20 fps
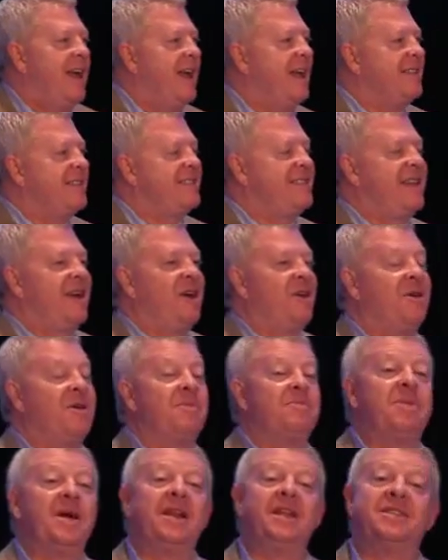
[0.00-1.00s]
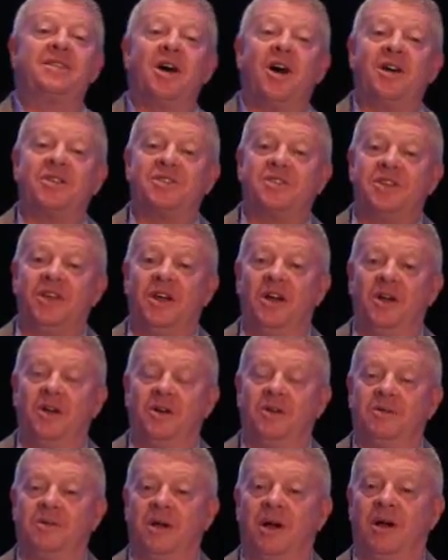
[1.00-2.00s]
And so, but he's
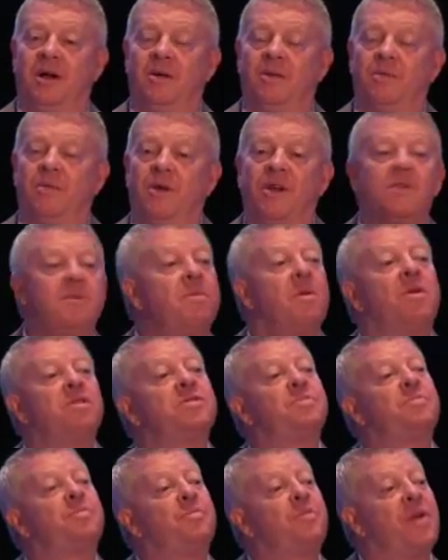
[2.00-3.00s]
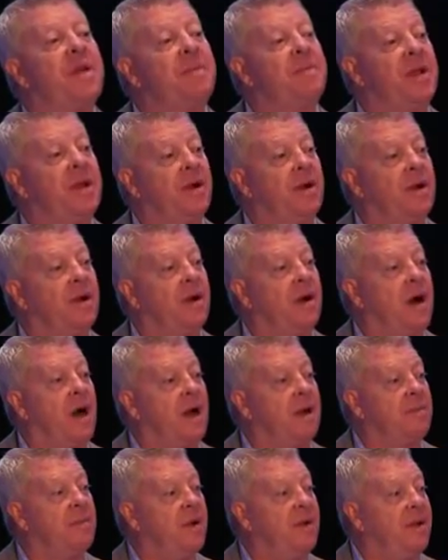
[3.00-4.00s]
also one of the most premier
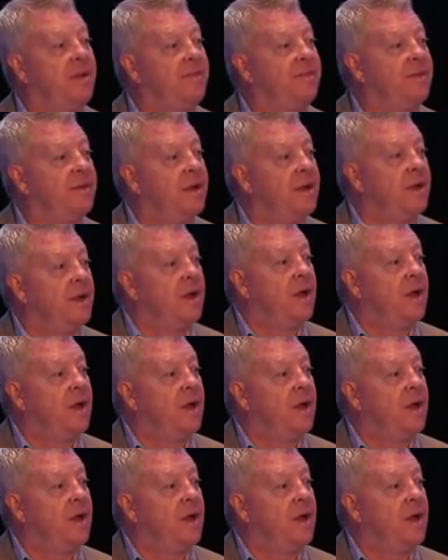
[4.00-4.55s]
automotive